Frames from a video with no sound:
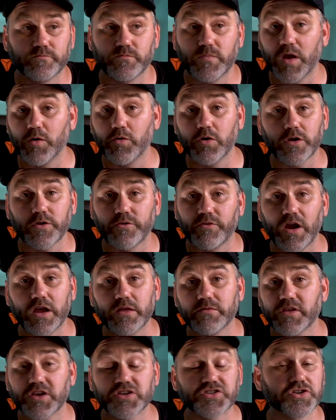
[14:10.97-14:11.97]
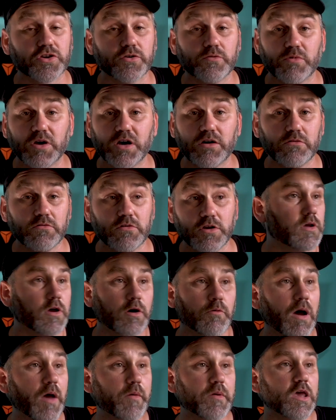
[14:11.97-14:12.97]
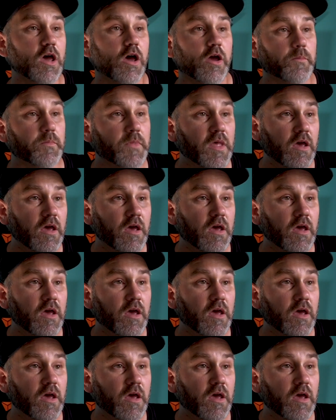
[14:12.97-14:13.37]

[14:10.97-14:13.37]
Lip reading: They work great. They shoot well. Away we go.